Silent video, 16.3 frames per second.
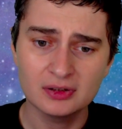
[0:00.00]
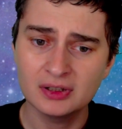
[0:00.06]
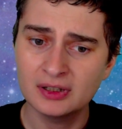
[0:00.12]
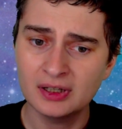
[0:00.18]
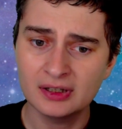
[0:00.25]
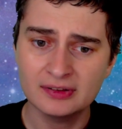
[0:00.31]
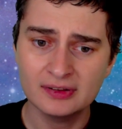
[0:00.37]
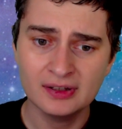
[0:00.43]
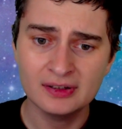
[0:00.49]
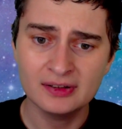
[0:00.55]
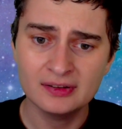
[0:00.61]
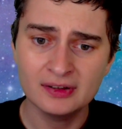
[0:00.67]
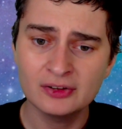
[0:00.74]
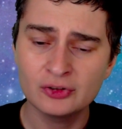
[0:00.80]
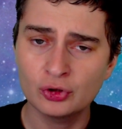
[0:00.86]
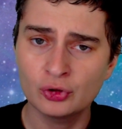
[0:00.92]

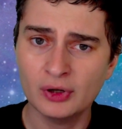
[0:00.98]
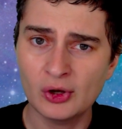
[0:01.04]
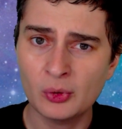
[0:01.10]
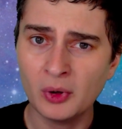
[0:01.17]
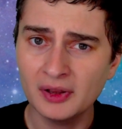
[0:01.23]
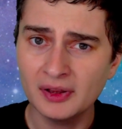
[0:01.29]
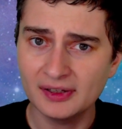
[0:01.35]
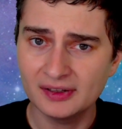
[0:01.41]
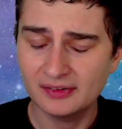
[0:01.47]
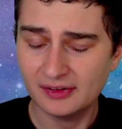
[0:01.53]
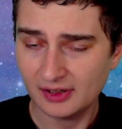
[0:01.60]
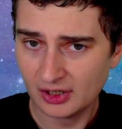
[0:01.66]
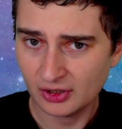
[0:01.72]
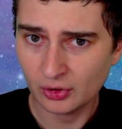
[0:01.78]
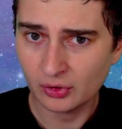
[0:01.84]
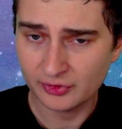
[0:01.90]
These are great qualities. They
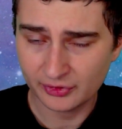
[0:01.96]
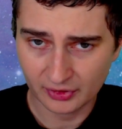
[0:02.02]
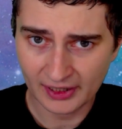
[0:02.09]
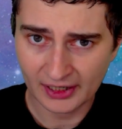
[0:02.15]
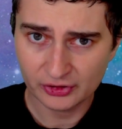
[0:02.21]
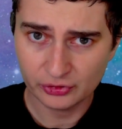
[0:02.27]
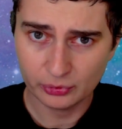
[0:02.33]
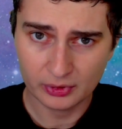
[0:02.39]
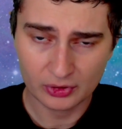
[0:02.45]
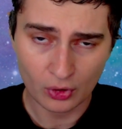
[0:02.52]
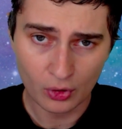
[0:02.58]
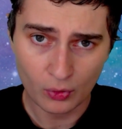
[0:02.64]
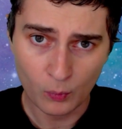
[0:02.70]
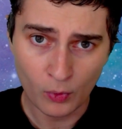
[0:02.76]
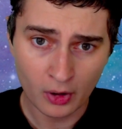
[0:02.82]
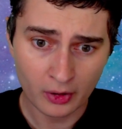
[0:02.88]
can also land you in
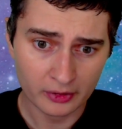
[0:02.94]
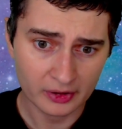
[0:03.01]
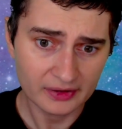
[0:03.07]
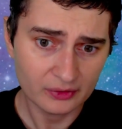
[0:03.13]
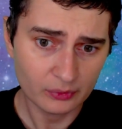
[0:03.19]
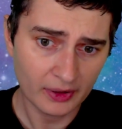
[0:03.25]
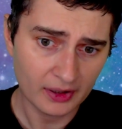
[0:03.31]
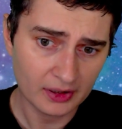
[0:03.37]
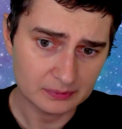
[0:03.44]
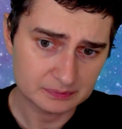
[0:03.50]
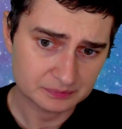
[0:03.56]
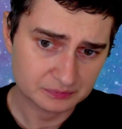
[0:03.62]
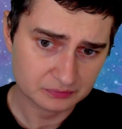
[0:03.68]
hot water as well.